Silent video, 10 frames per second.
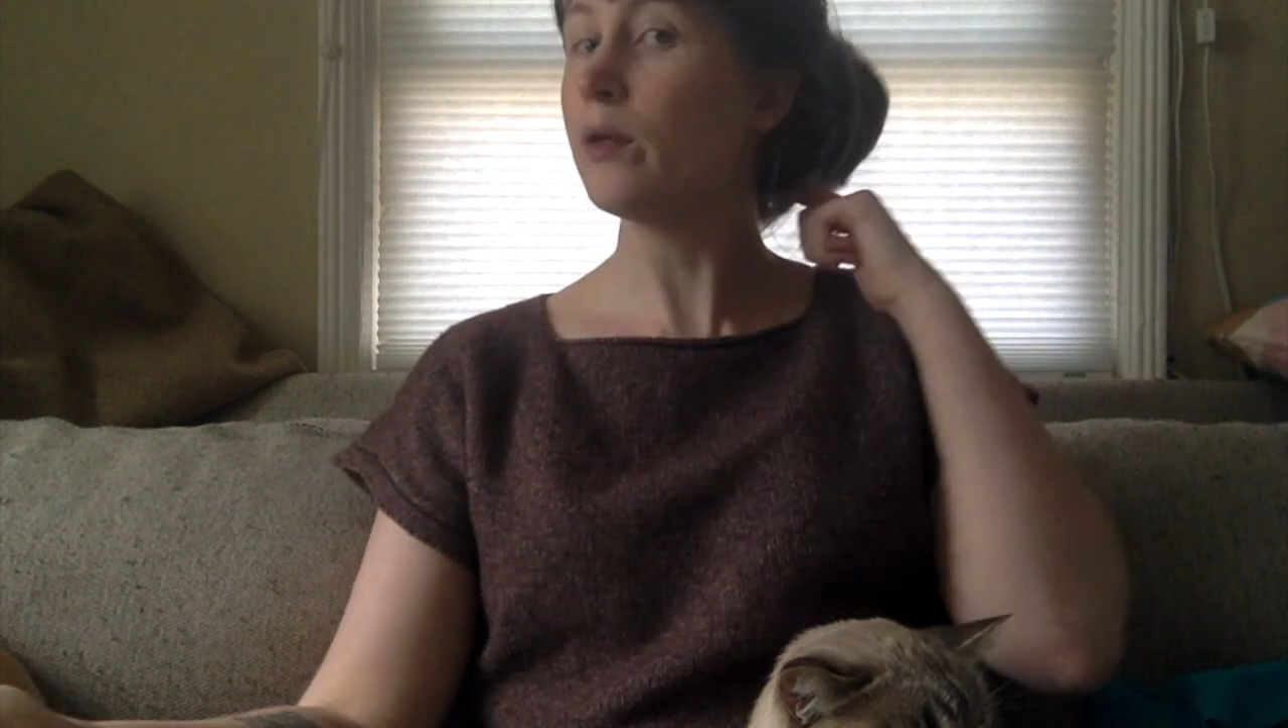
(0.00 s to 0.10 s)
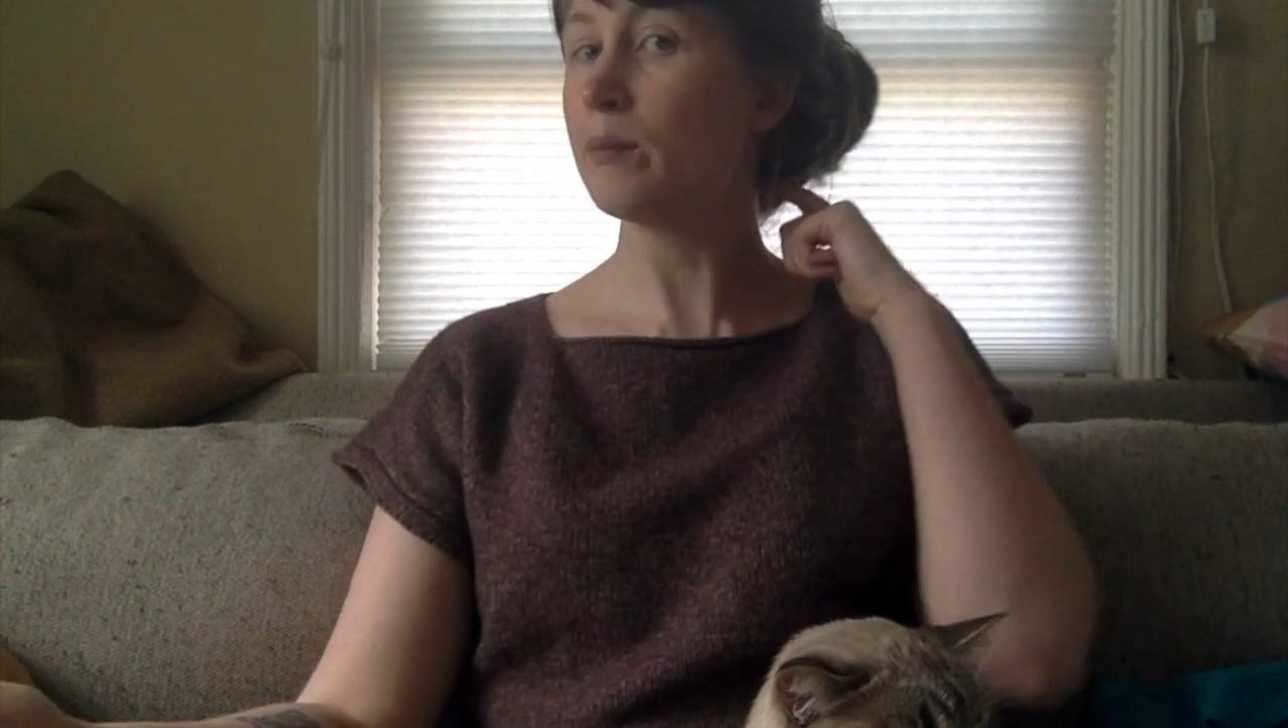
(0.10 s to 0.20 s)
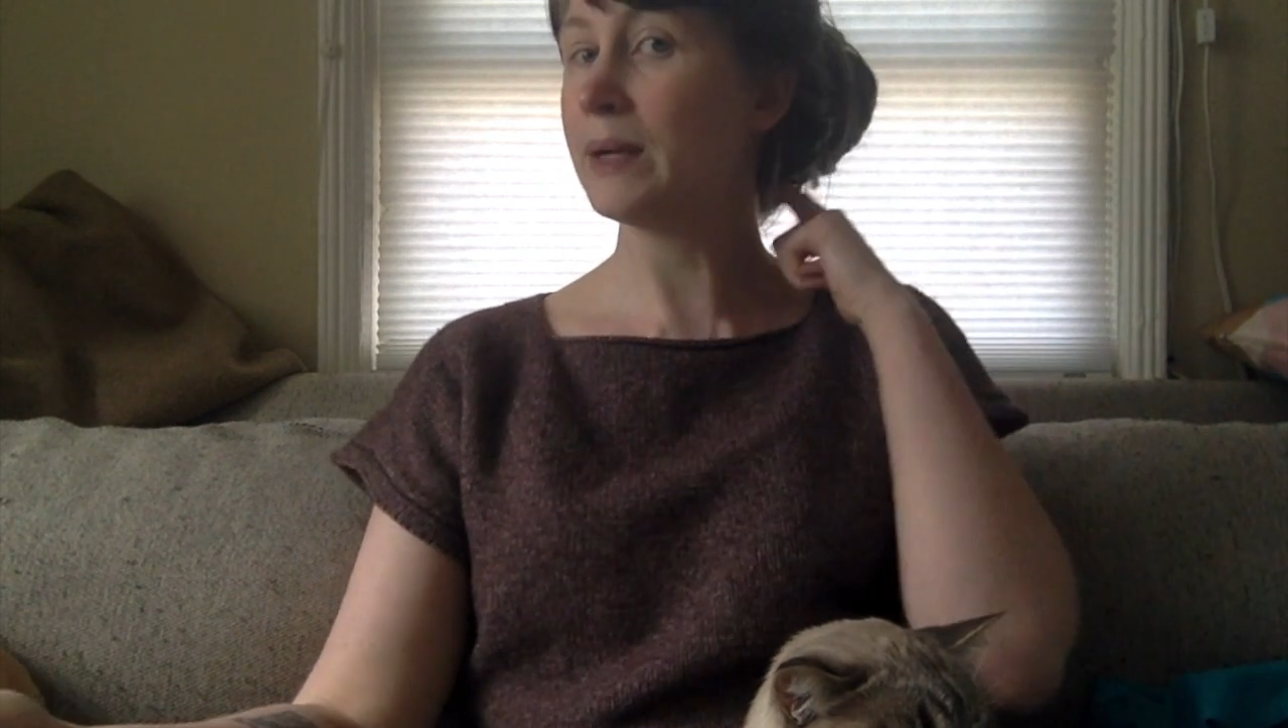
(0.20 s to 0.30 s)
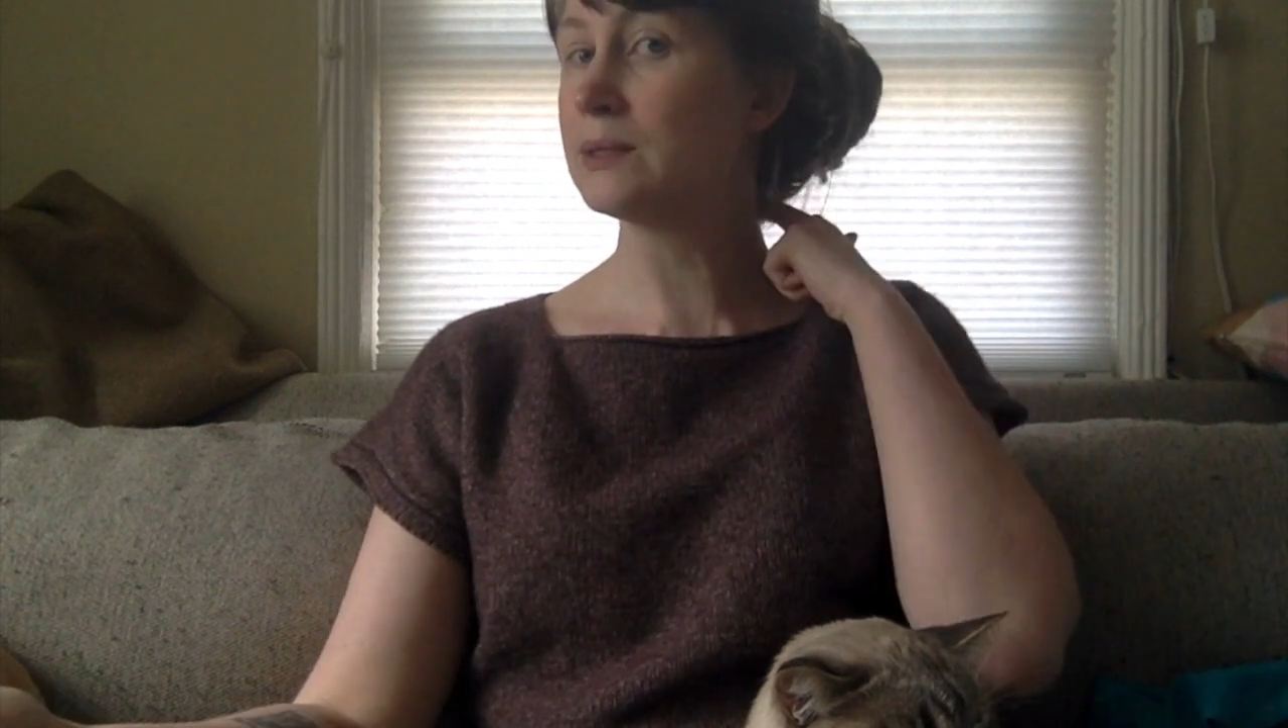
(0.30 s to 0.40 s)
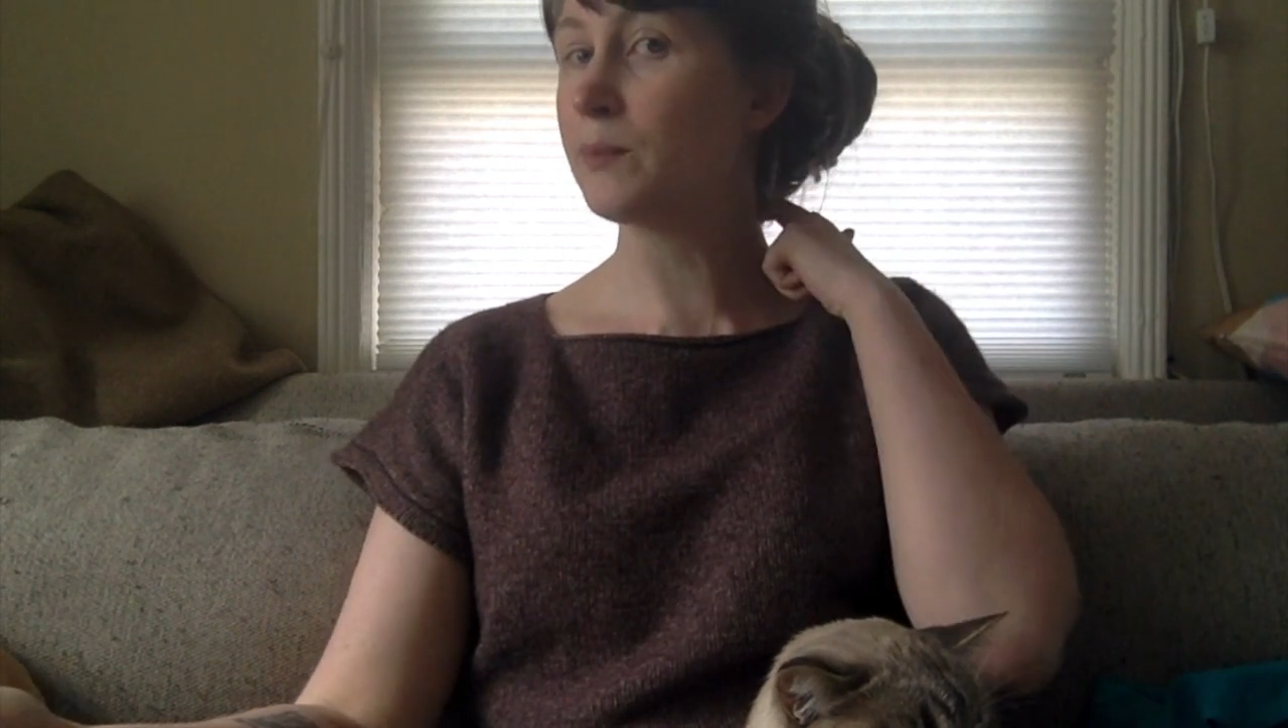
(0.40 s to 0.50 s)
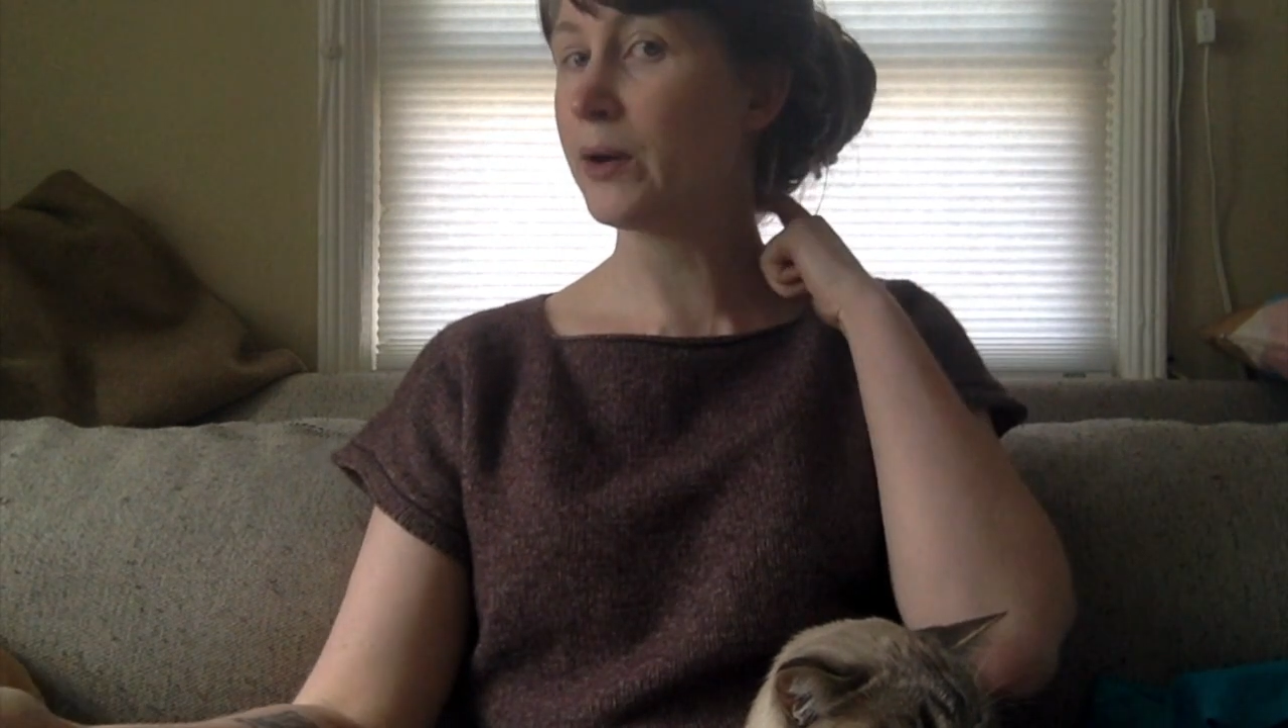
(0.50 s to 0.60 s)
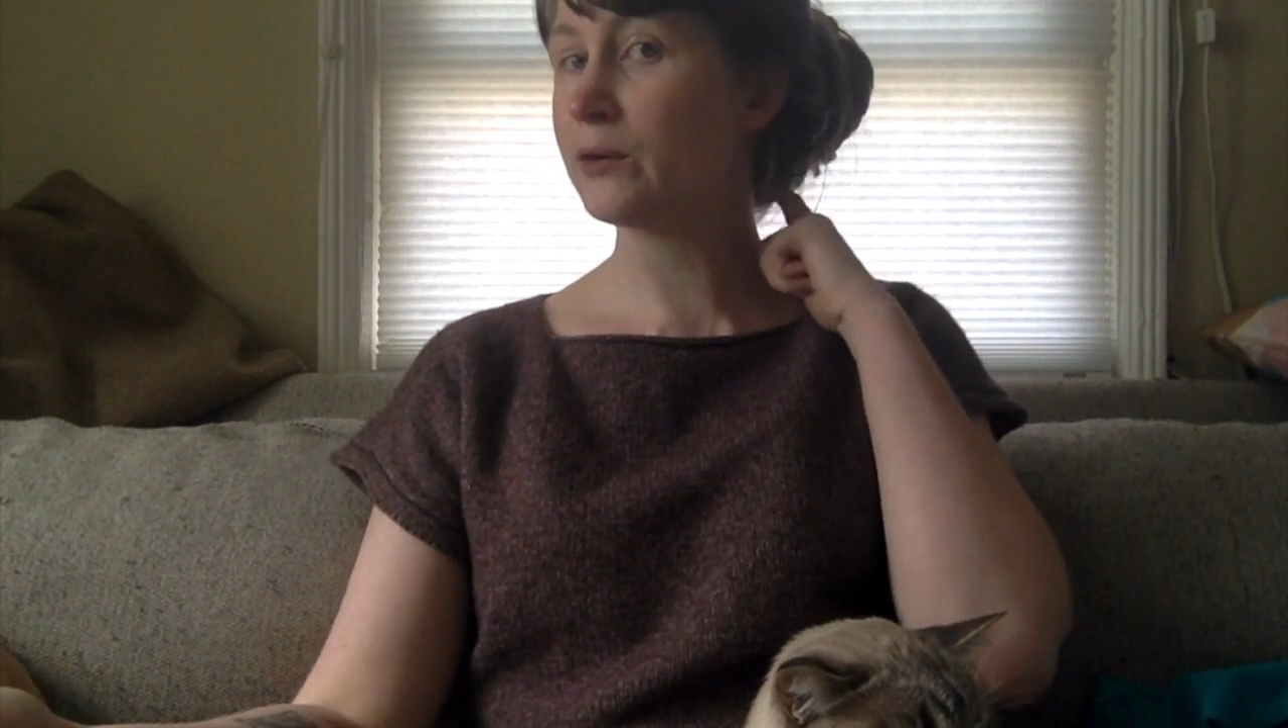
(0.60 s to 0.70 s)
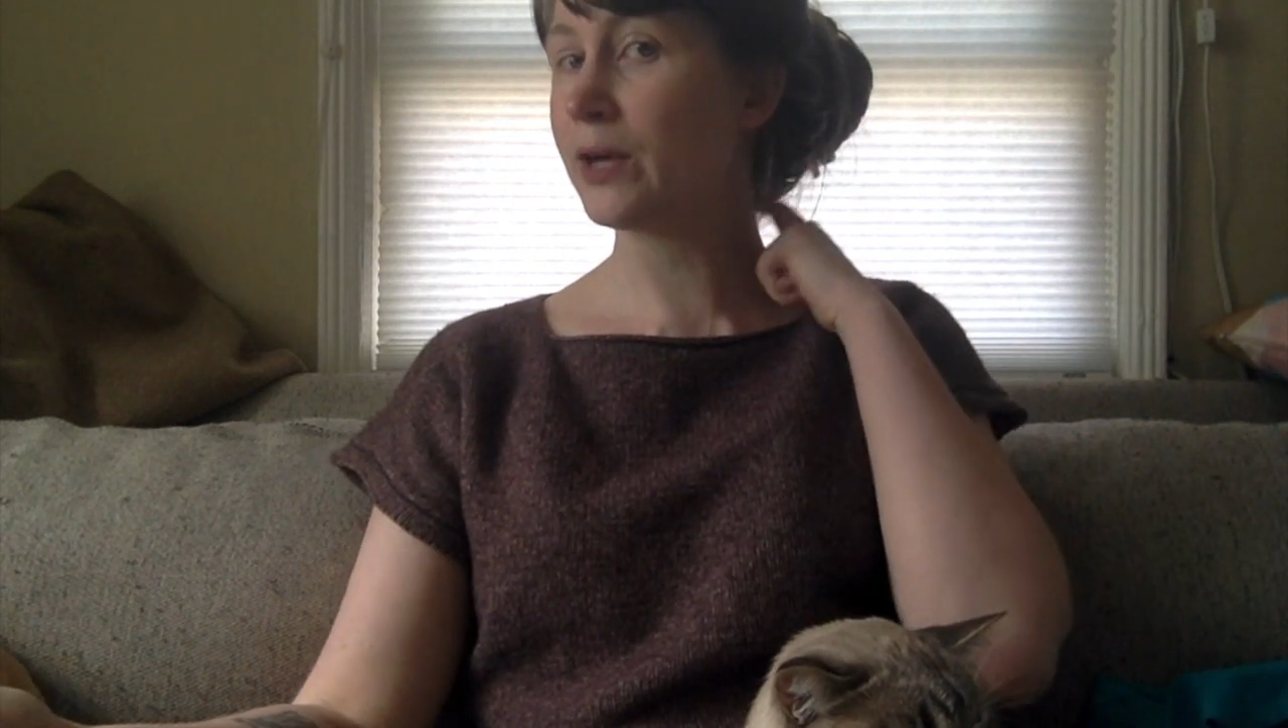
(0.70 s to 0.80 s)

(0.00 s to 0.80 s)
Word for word: with my spare